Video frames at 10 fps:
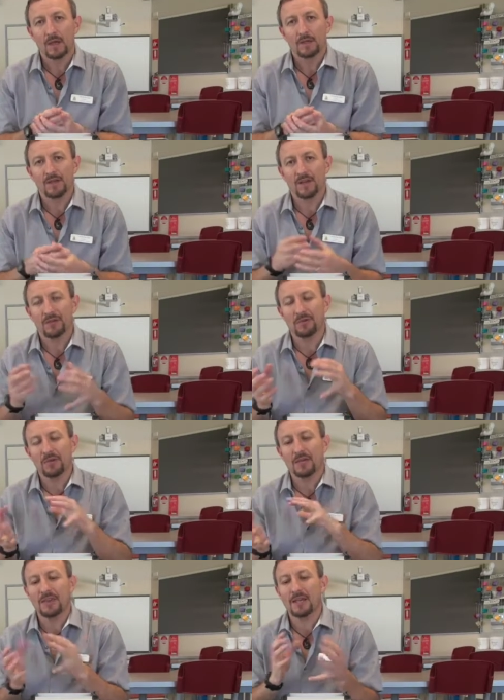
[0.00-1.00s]
So
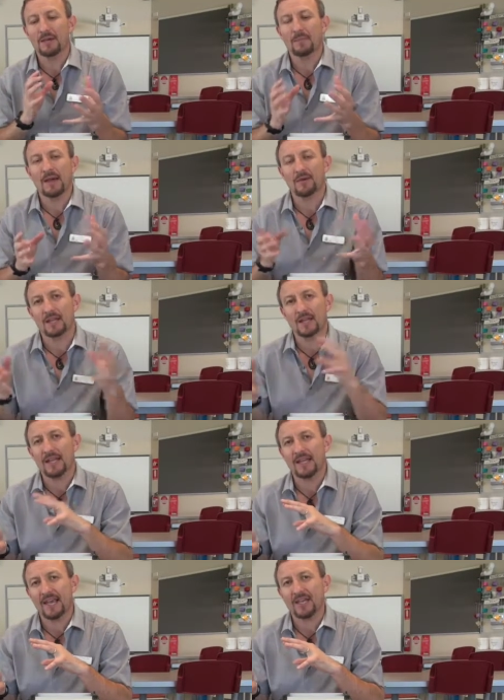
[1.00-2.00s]
you think about
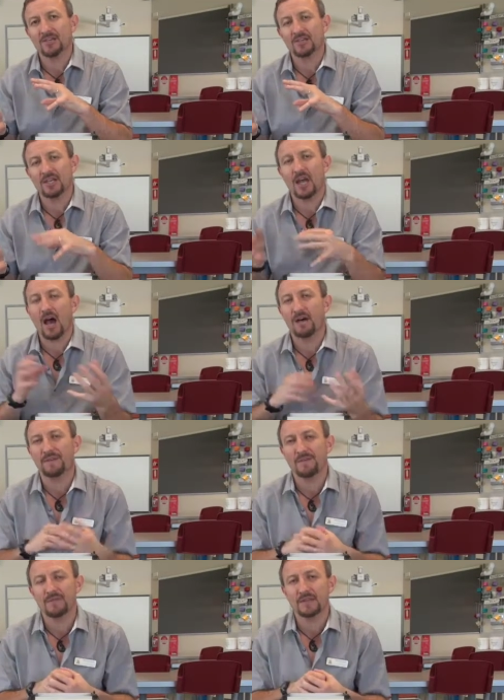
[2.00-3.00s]
kinetic energy, half
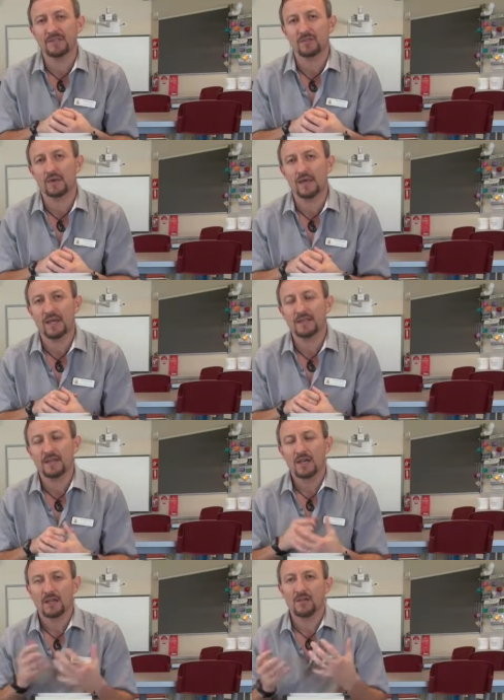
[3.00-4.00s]
mv squared,
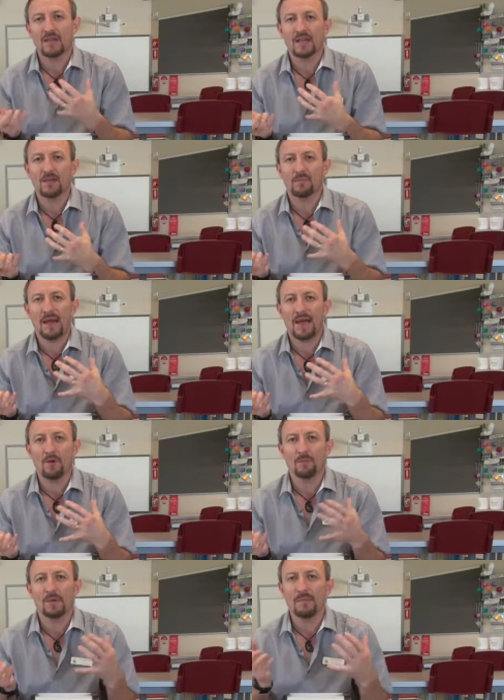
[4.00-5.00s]
you think
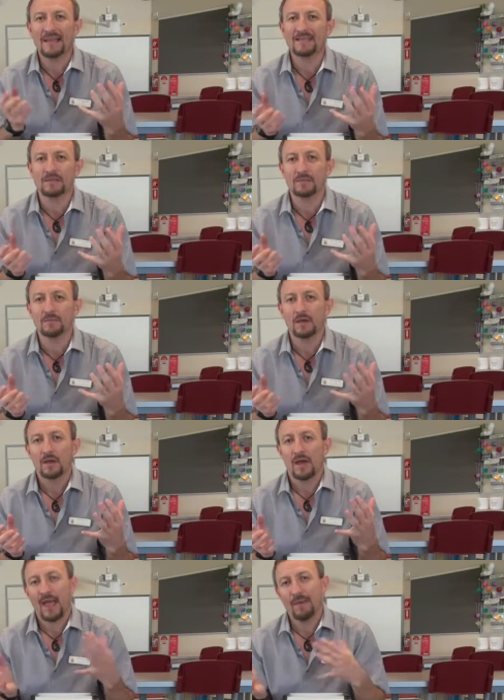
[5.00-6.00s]
about momentum,
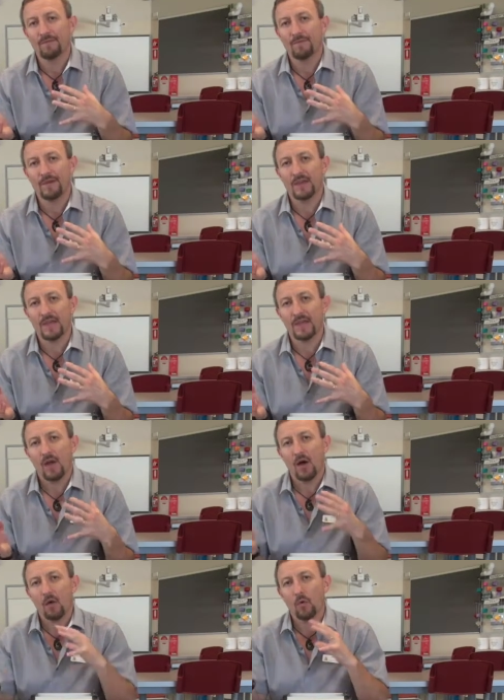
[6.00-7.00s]
mv,
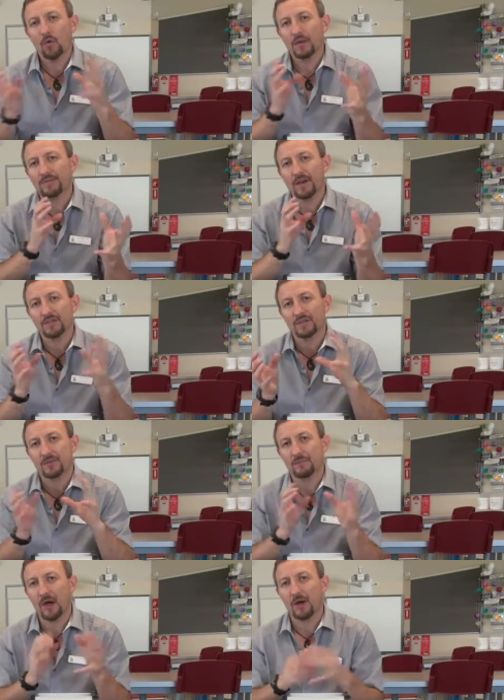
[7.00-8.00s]
all of those
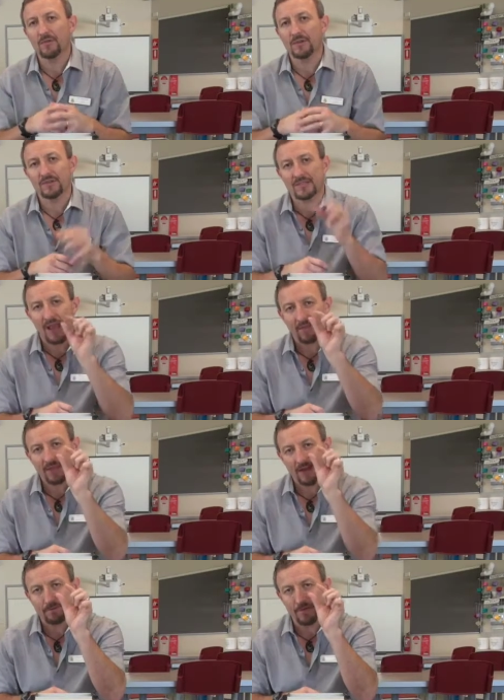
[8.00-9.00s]
components have
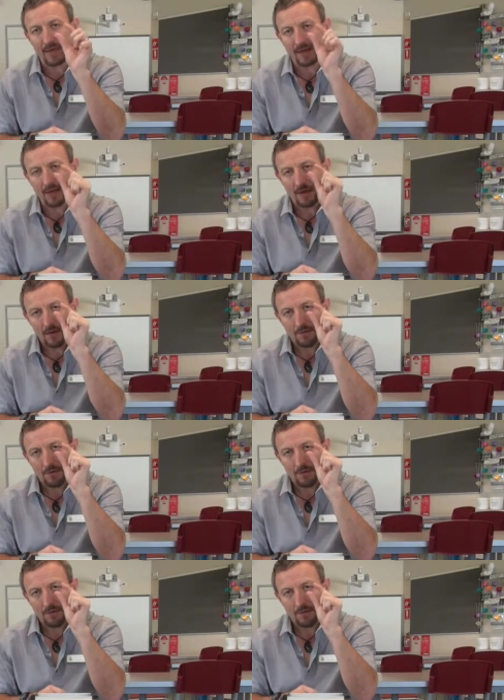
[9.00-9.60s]
that v,